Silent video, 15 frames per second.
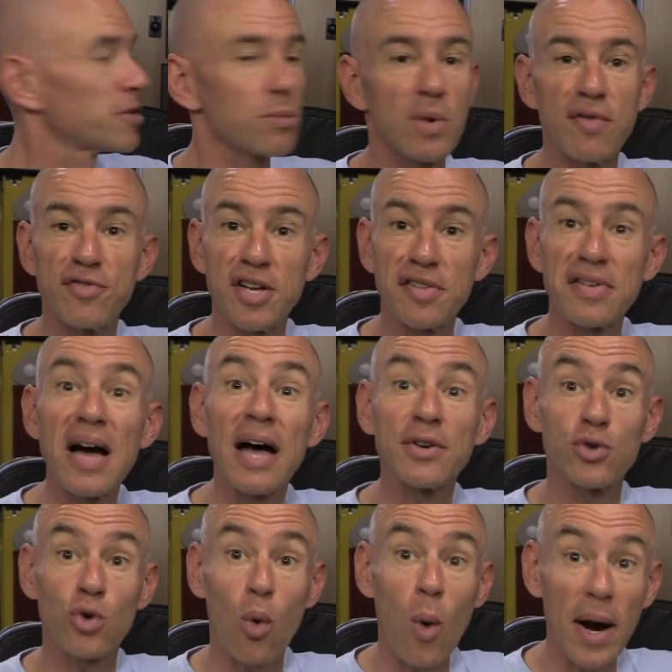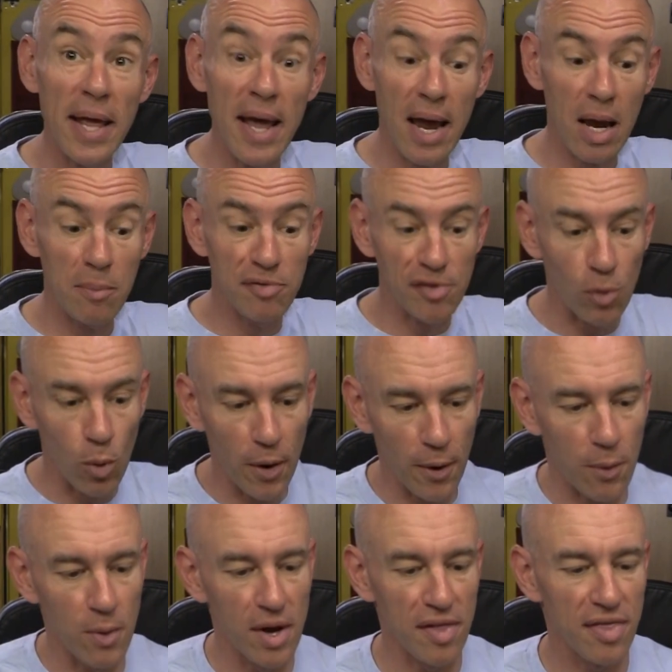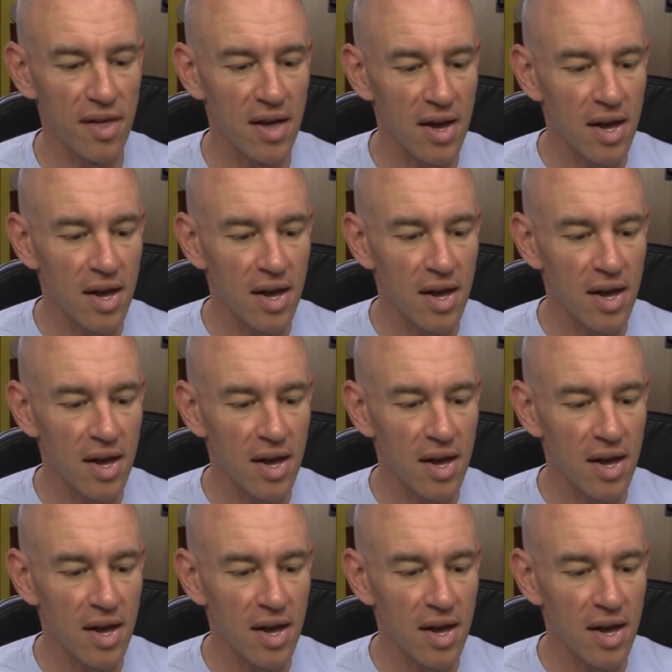it that we've just got 20 amps to work with.